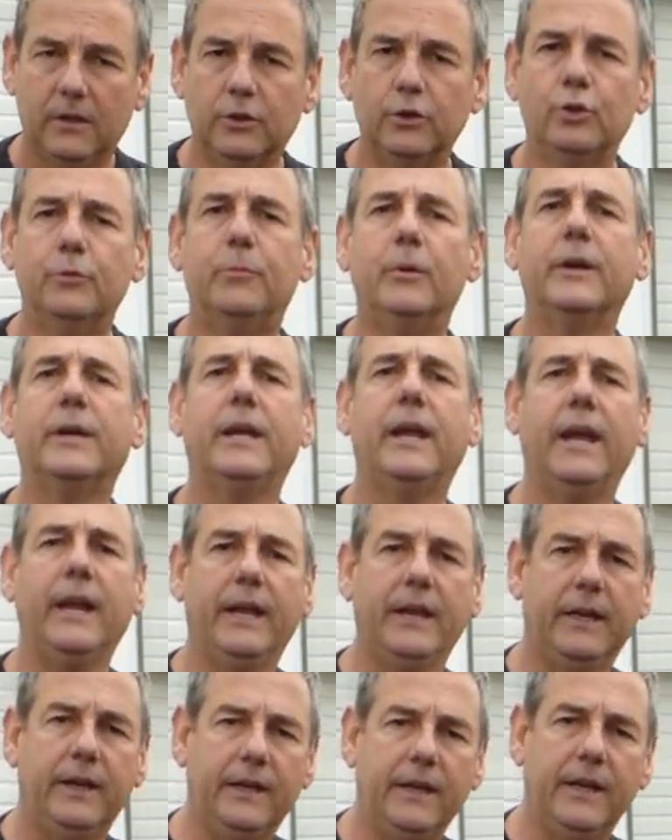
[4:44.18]

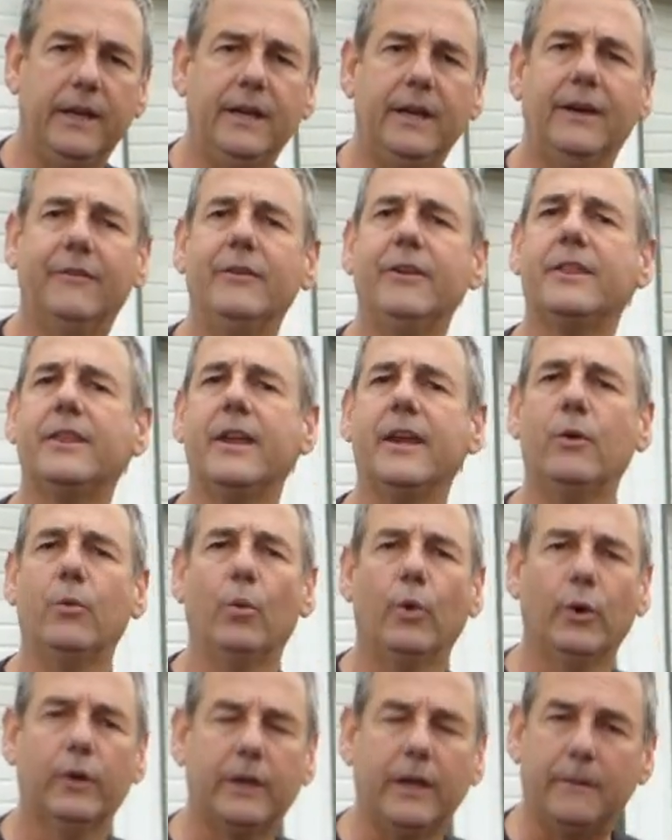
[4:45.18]
lubricated and
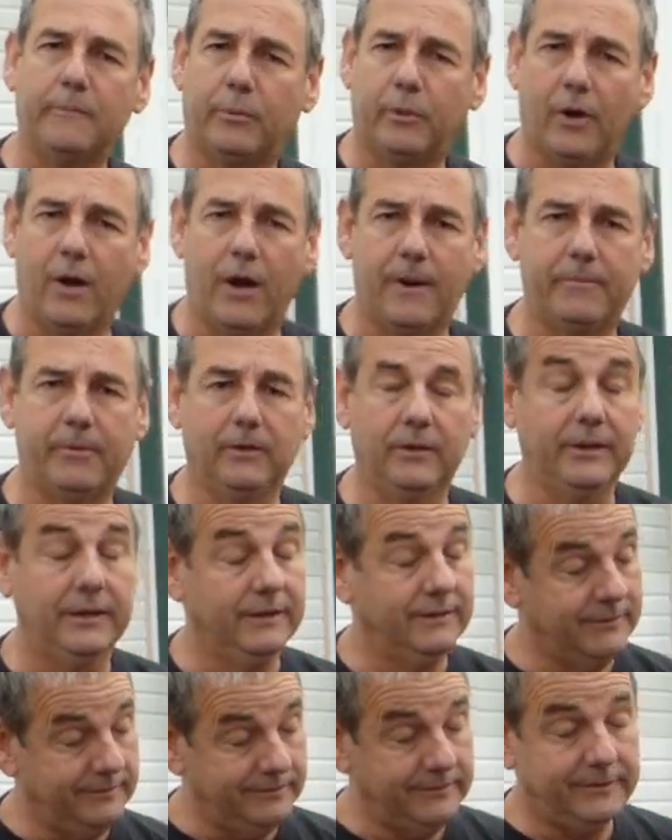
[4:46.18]
everything working properly,
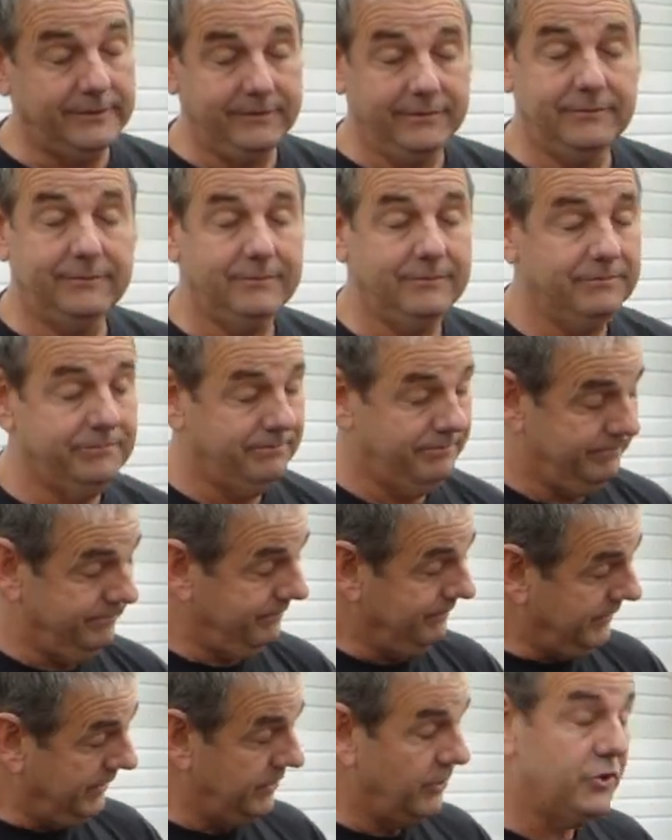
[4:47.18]
and,
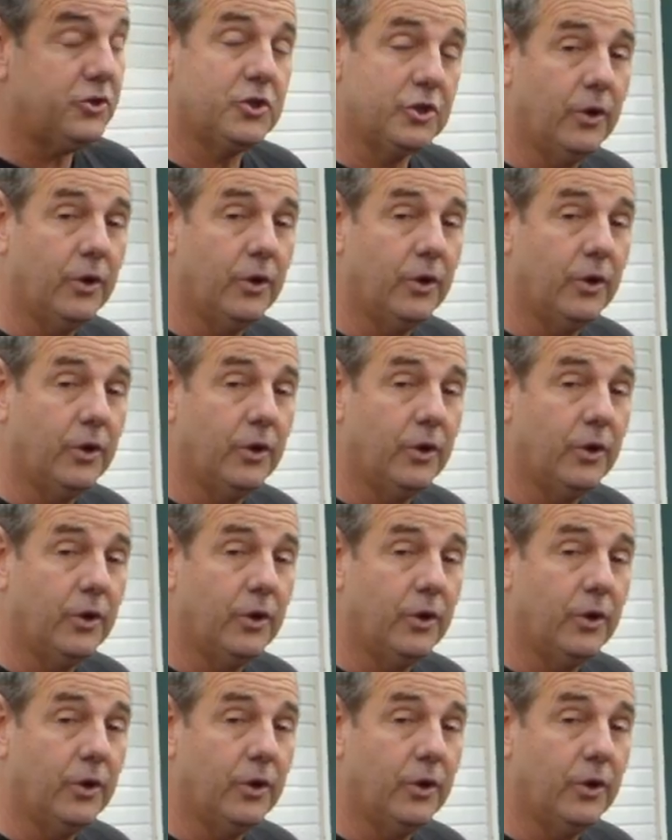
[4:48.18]
and it